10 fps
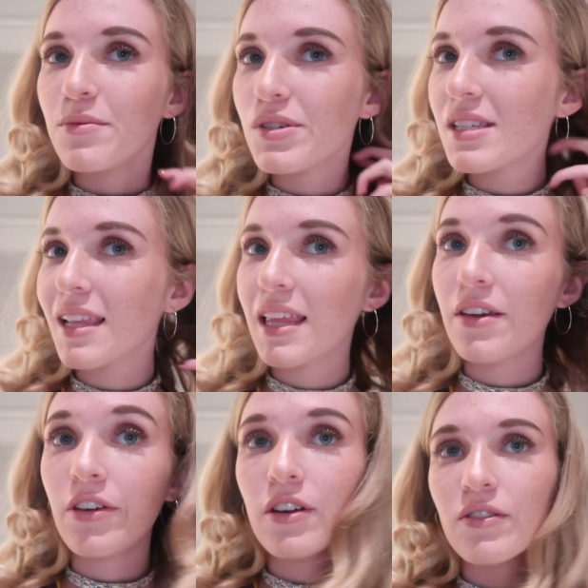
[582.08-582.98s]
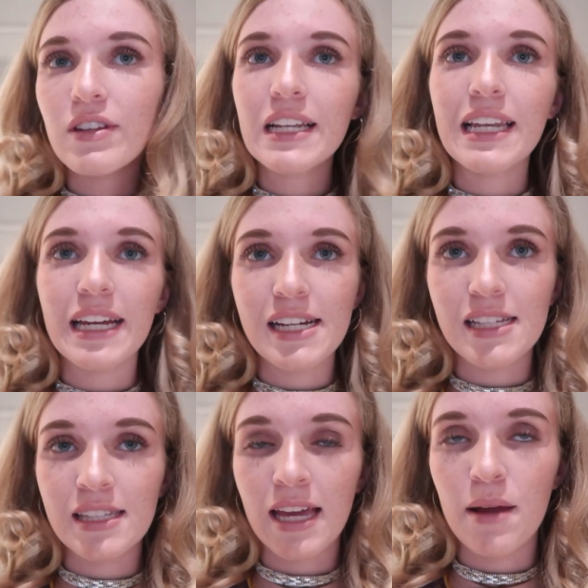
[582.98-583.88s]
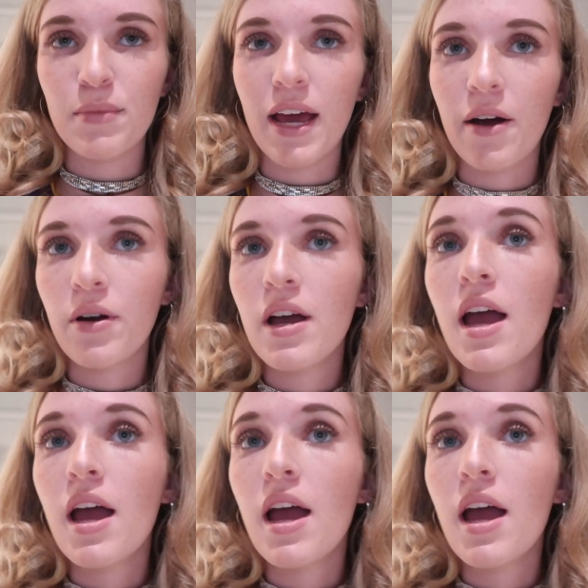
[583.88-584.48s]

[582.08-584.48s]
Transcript: I'm just leaving for the Lakers game now,